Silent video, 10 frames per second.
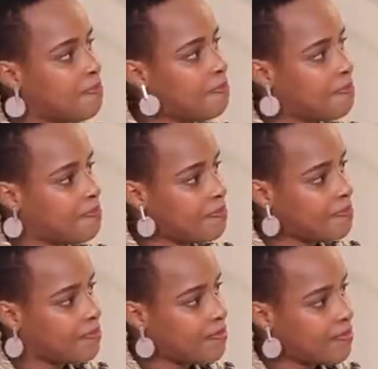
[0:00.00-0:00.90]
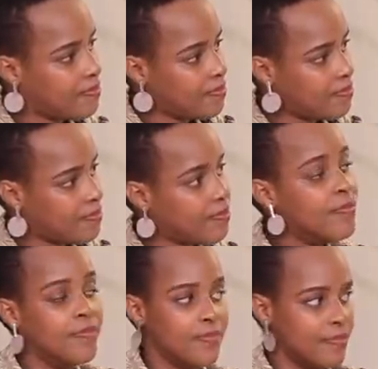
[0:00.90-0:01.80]

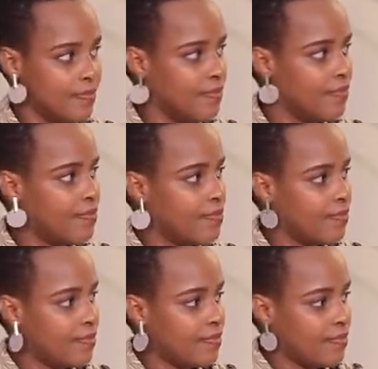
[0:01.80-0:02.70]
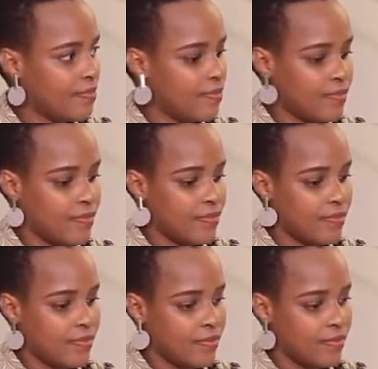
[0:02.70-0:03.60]

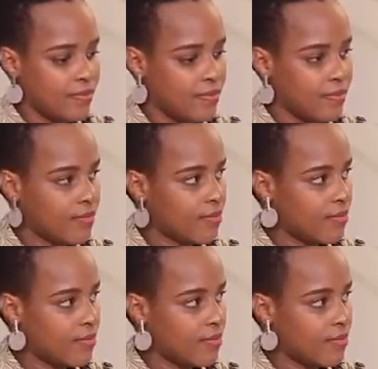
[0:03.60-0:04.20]
The person shown says nothing.